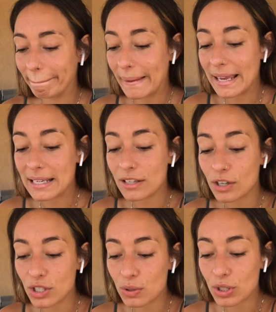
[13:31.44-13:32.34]
And
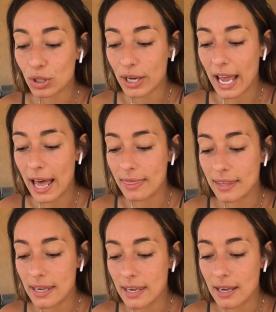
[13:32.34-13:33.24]
also to look at
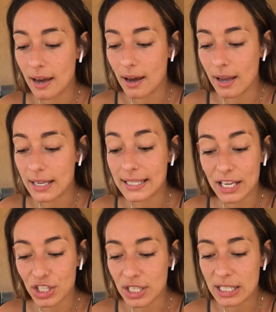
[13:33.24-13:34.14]
the
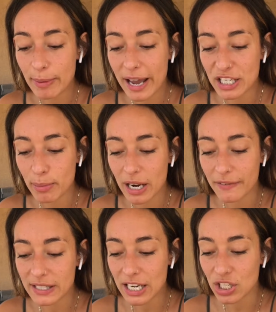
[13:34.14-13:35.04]
intentions behind your
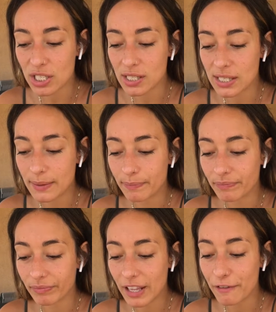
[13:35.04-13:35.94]
manifestations.
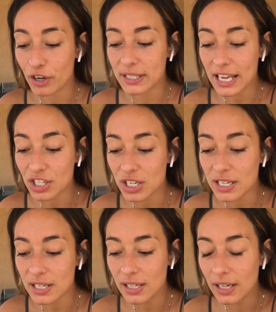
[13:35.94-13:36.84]
If your
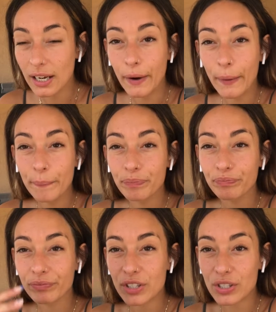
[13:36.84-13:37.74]
intention
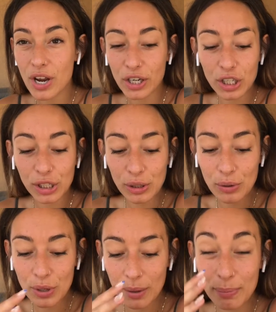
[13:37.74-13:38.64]
does not
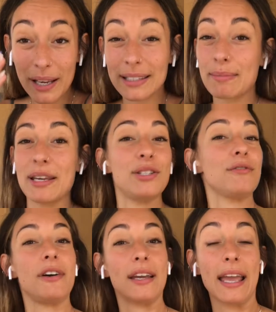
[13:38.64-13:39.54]
include because it makes you
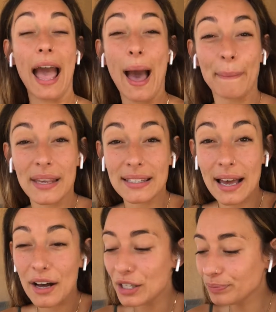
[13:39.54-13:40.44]
fucking happy as
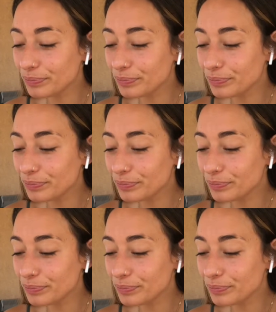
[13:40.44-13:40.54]
hell,